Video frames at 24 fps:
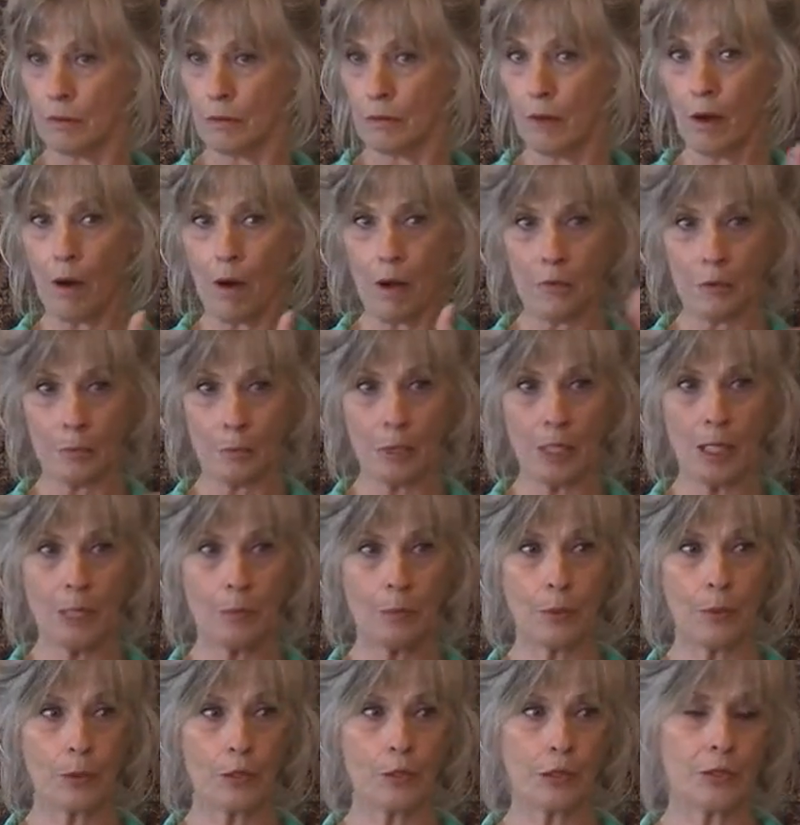all the
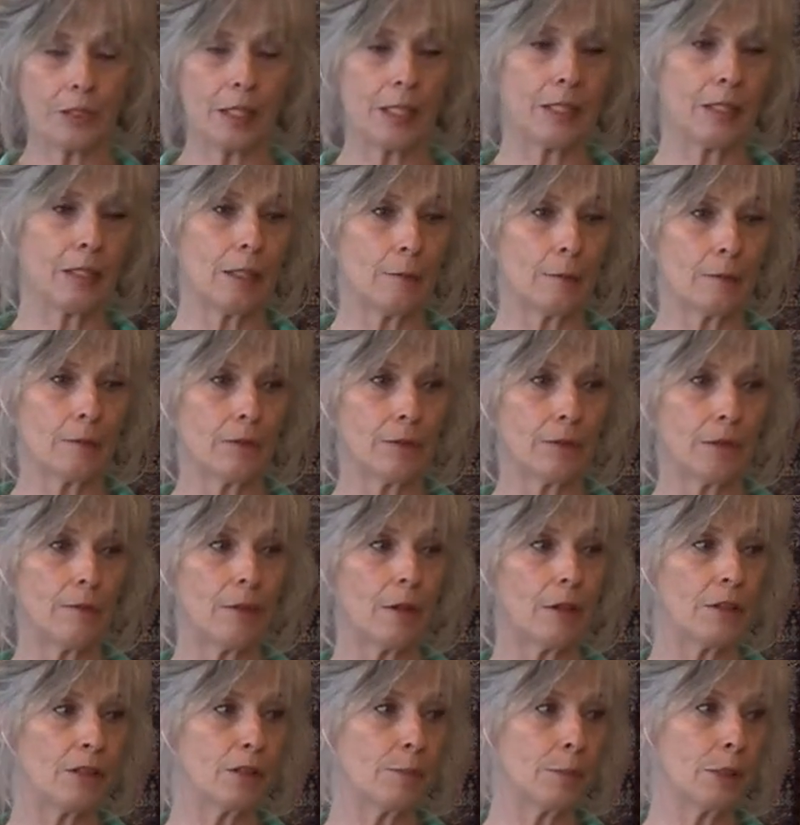people, you're standing up in front of
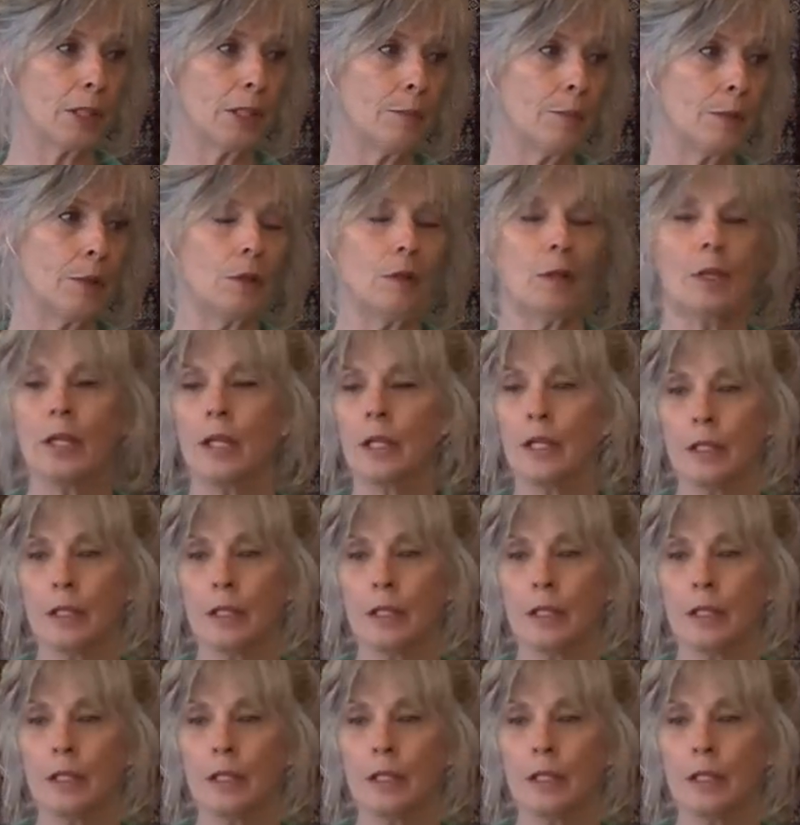all these people.